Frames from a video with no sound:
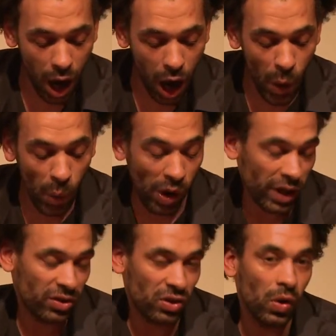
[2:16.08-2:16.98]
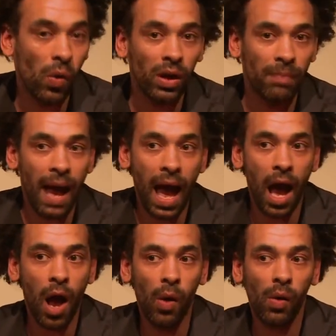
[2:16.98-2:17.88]
I wanted to talk
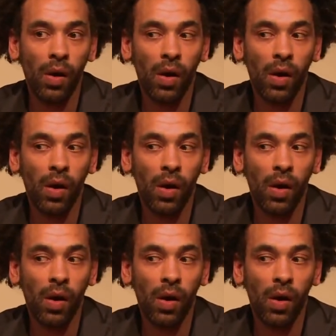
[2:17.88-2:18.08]
about